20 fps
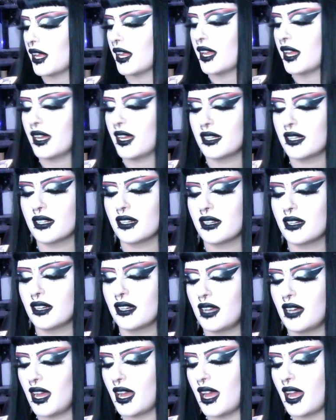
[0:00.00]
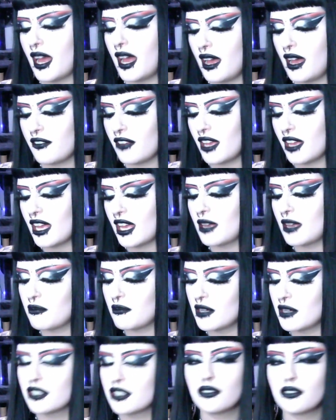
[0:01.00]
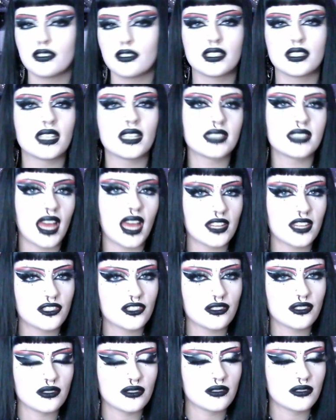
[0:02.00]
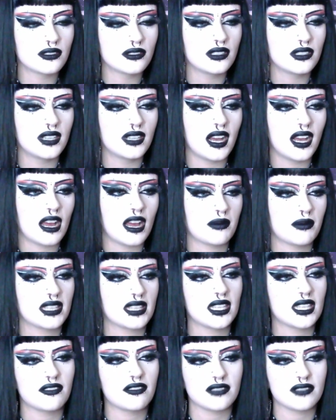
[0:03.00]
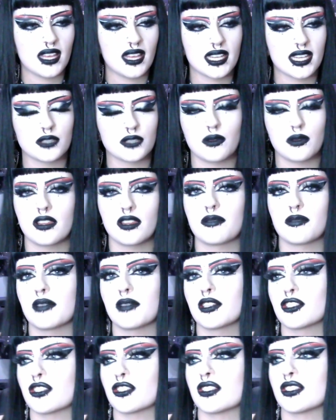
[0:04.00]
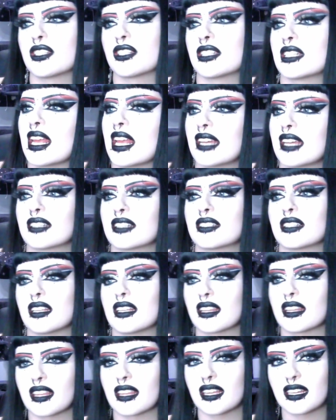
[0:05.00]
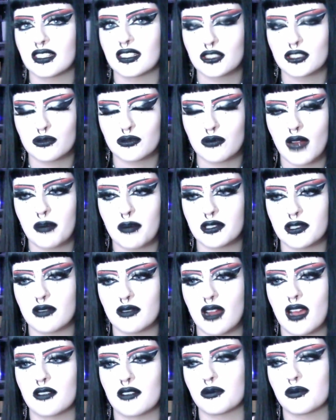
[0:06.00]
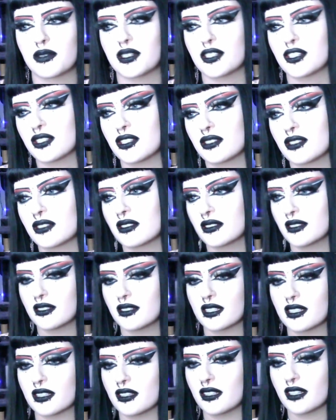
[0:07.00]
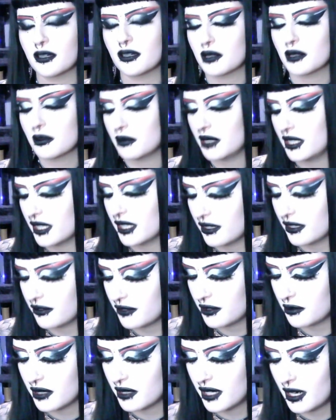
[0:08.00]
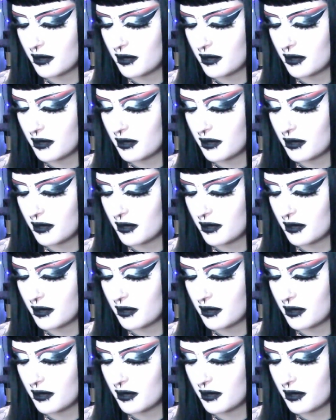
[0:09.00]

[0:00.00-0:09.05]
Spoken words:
And I have a Medusa tattoo on my left leg, as well as a bunch of snakes and things wrapped around, which you can look up the meaning if you want.